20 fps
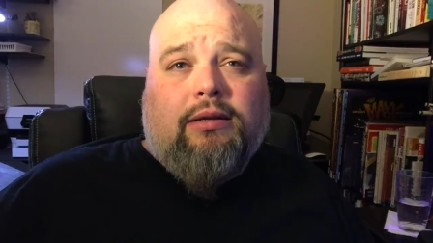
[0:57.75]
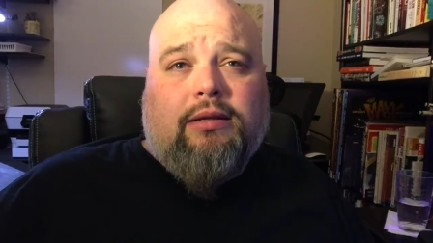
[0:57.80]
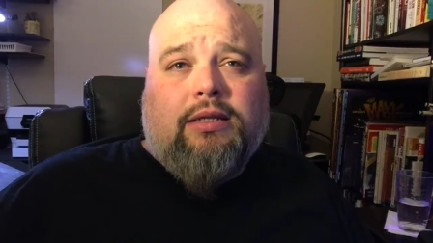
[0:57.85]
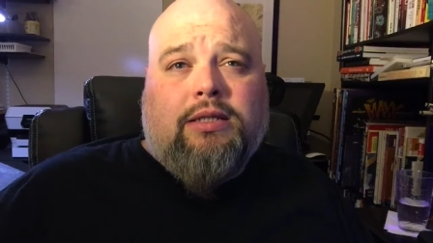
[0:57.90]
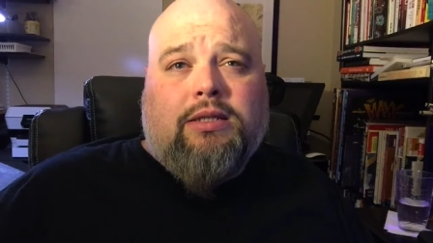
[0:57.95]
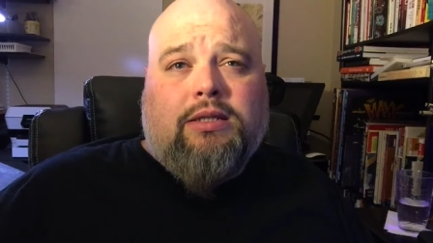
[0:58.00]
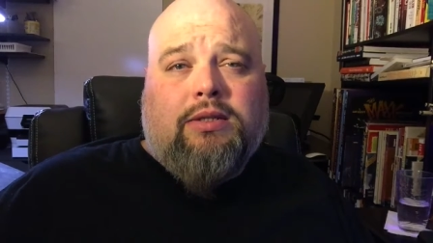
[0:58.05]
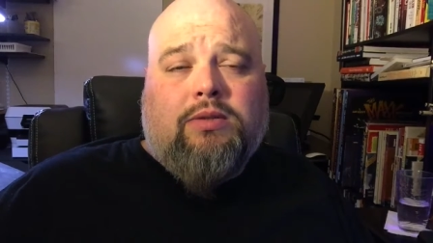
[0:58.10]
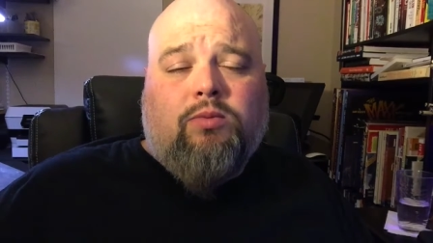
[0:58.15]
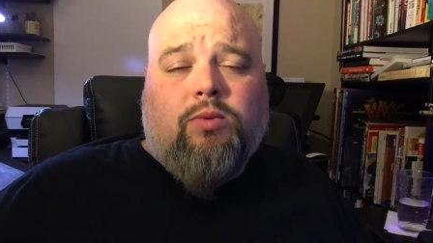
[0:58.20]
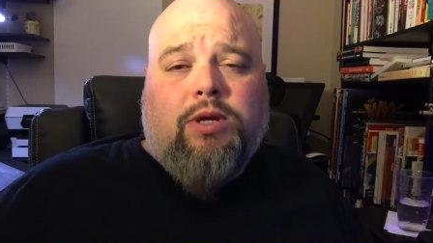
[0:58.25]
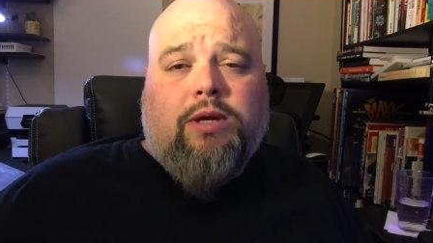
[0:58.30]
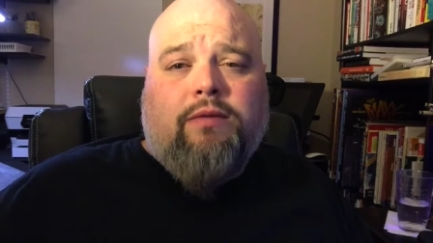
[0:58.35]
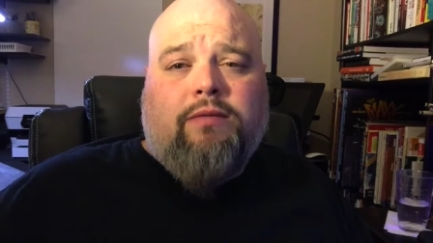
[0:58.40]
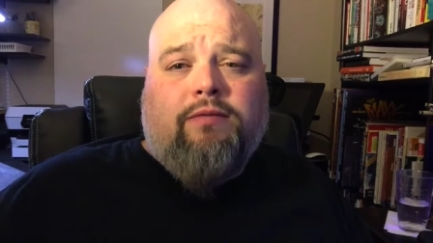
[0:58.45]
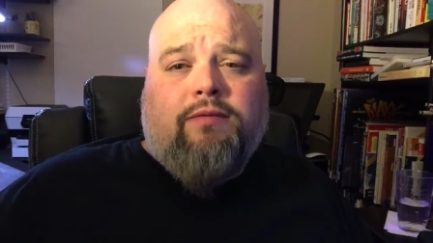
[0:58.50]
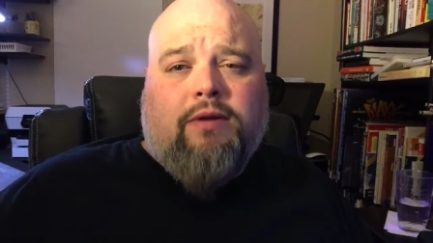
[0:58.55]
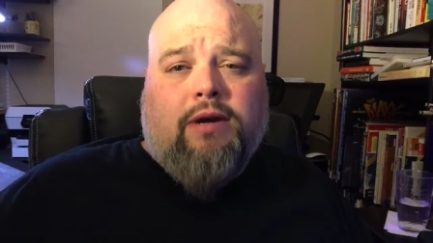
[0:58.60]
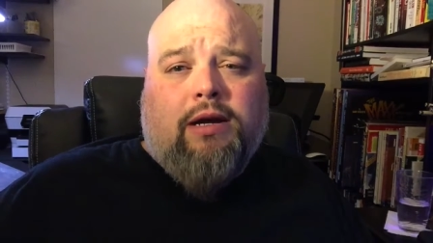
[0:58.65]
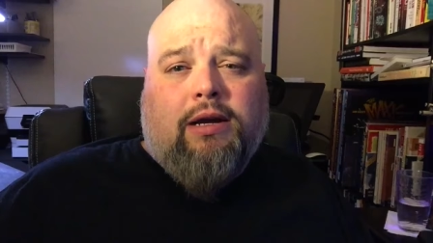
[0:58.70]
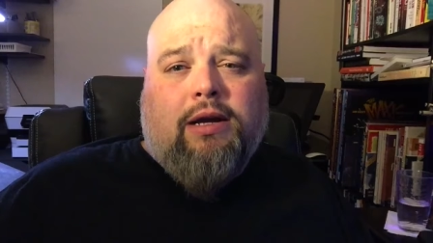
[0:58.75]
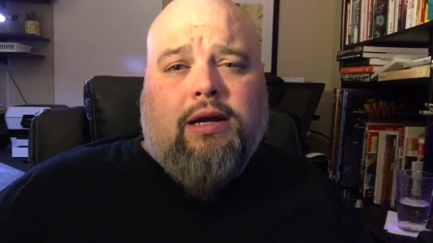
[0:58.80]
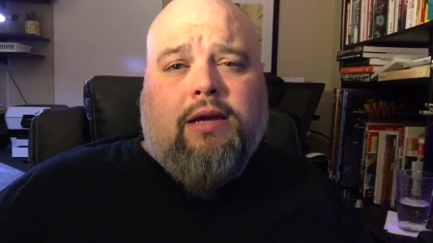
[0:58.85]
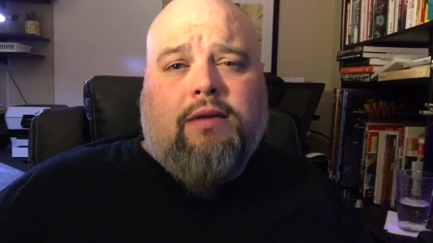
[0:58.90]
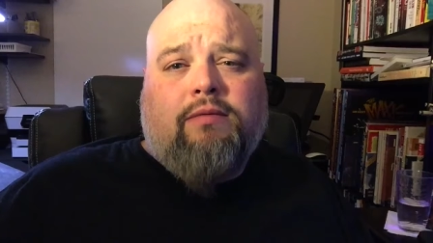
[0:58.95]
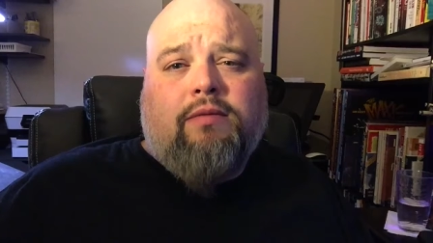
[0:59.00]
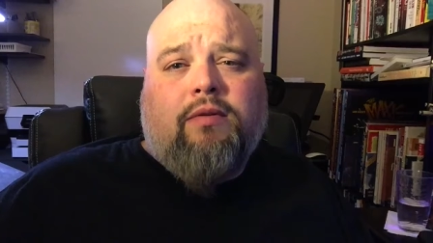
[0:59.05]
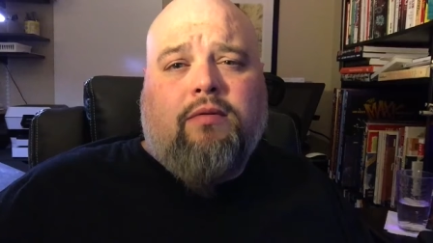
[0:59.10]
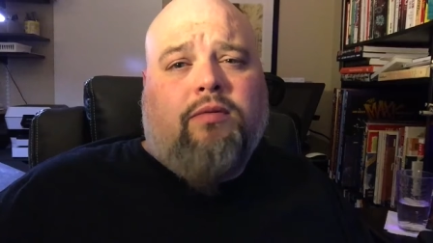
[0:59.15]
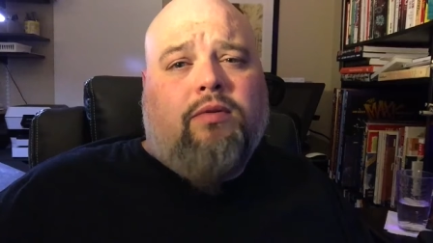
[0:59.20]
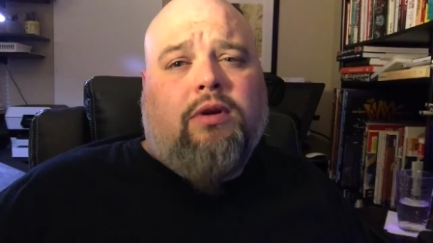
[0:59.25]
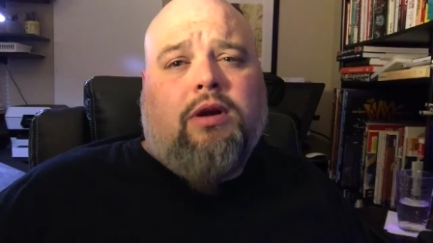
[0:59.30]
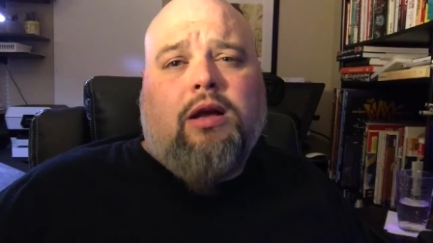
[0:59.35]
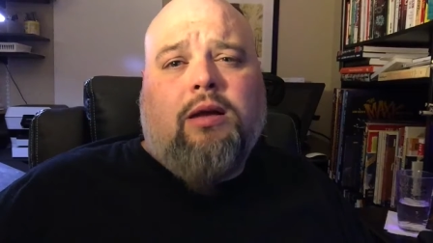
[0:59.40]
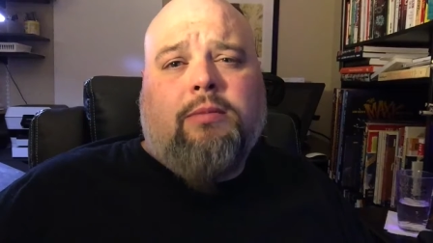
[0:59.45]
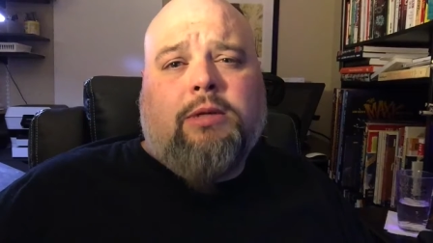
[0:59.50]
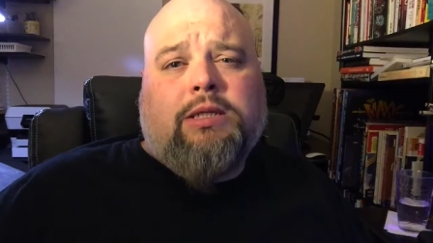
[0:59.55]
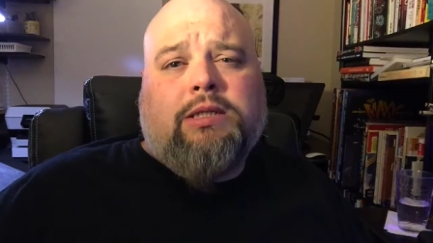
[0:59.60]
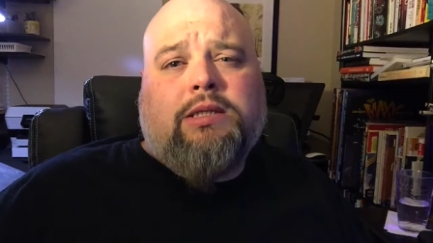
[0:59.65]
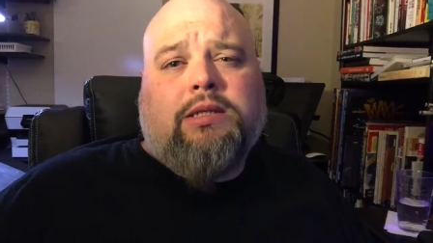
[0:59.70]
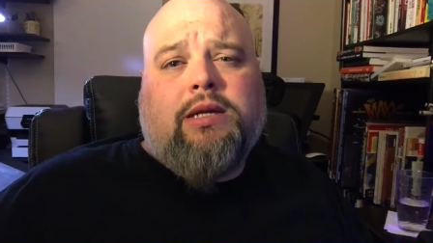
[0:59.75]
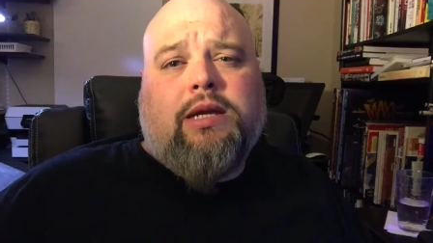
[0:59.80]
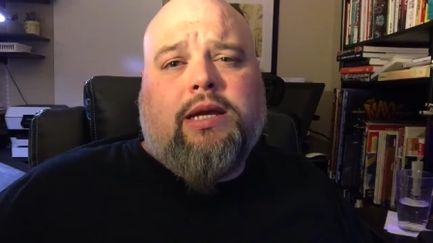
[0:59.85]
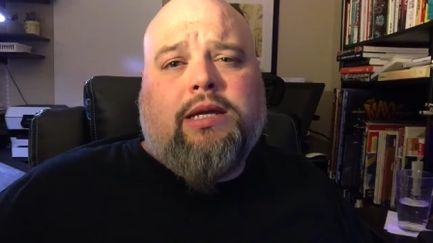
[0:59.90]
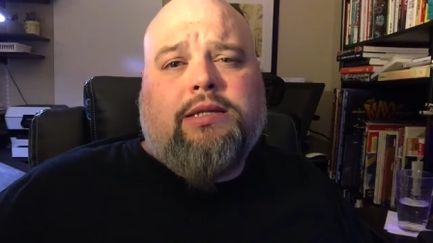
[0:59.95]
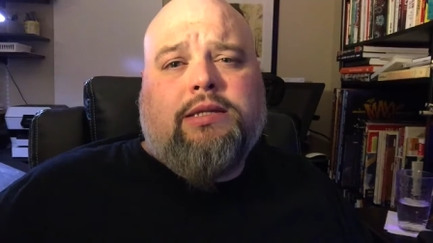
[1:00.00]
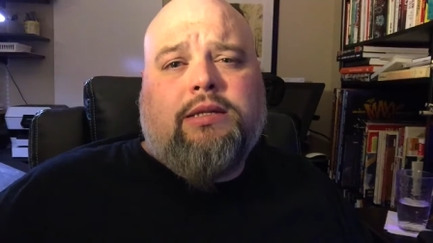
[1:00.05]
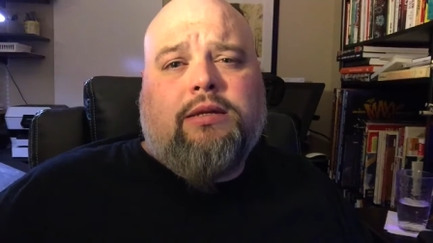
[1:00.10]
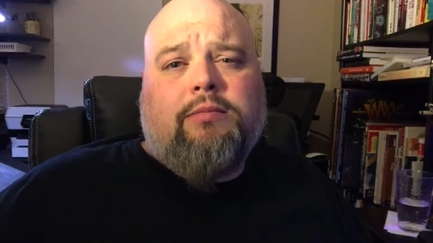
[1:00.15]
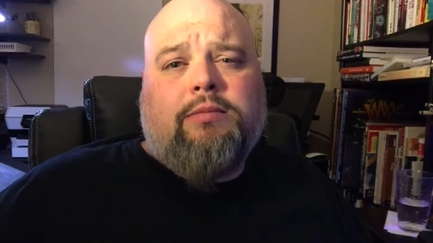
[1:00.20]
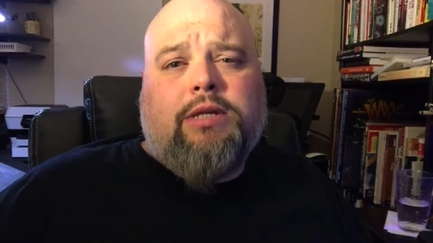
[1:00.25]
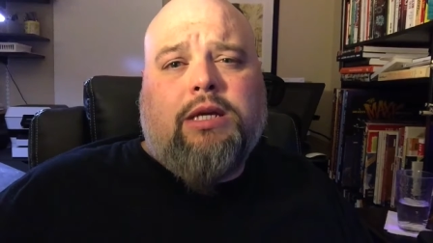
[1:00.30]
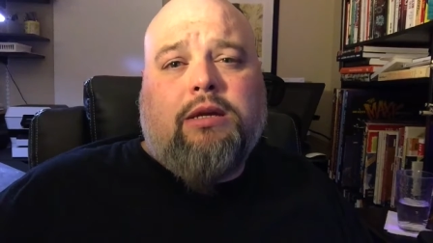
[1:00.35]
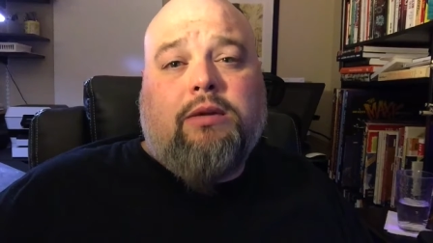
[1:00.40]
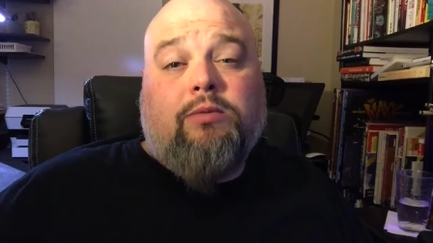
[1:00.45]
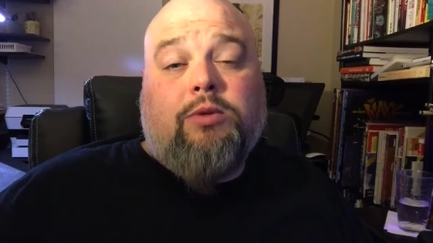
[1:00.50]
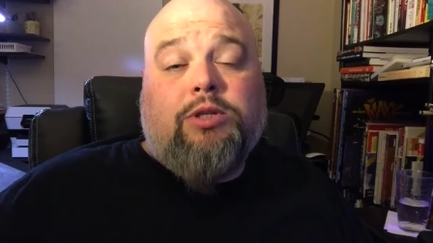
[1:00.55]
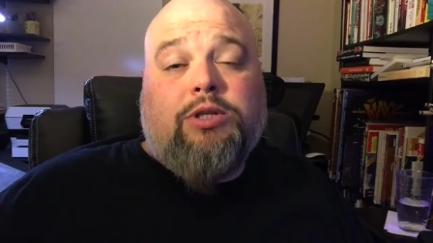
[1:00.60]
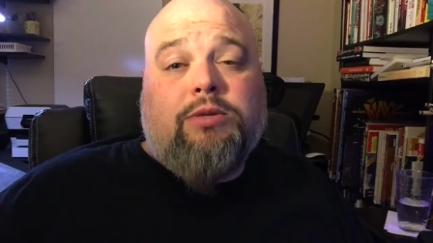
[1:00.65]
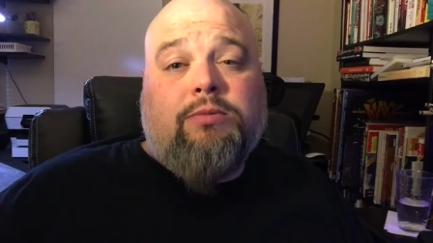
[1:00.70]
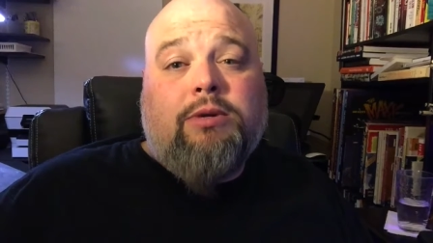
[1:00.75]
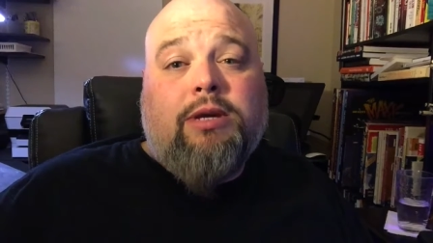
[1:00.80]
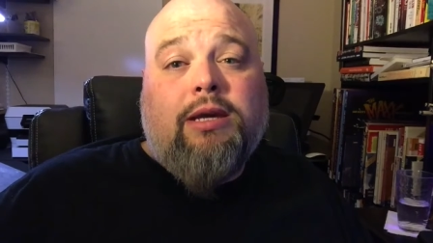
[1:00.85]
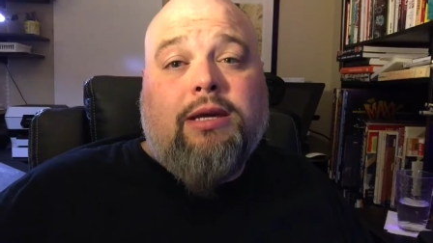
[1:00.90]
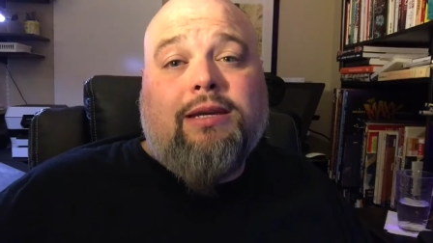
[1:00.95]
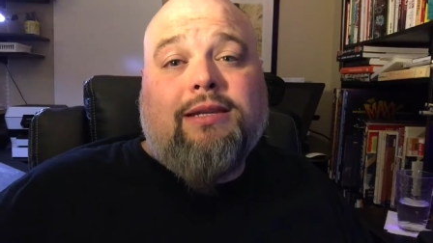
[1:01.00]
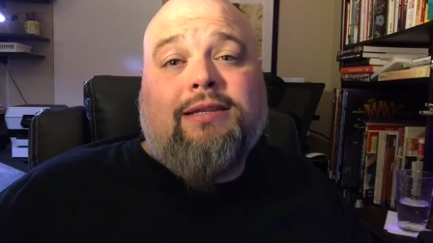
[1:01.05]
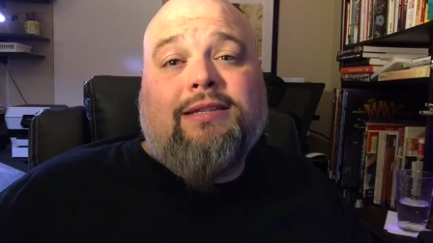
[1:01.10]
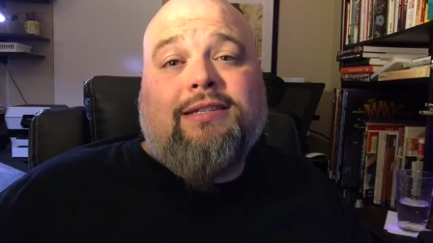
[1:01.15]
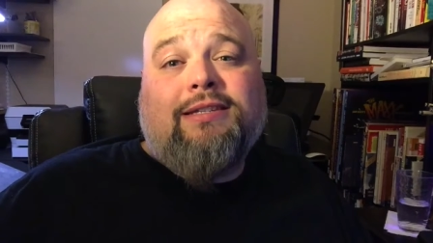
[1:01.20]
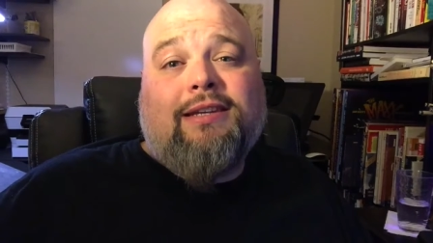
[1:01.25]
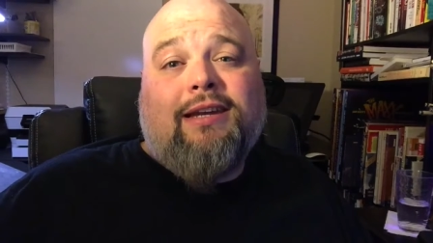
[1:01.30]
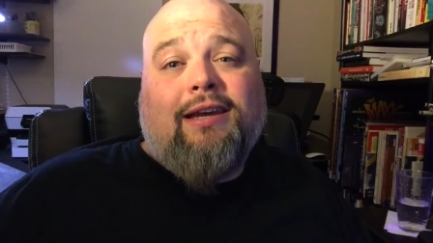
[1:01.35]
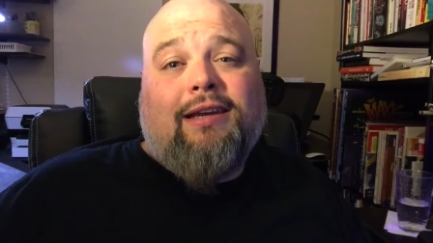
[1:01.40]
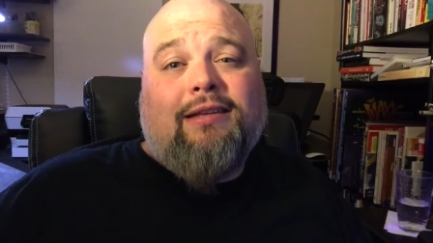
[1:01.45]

This is week 5 of the comics class that I'm taking with Jim Higgins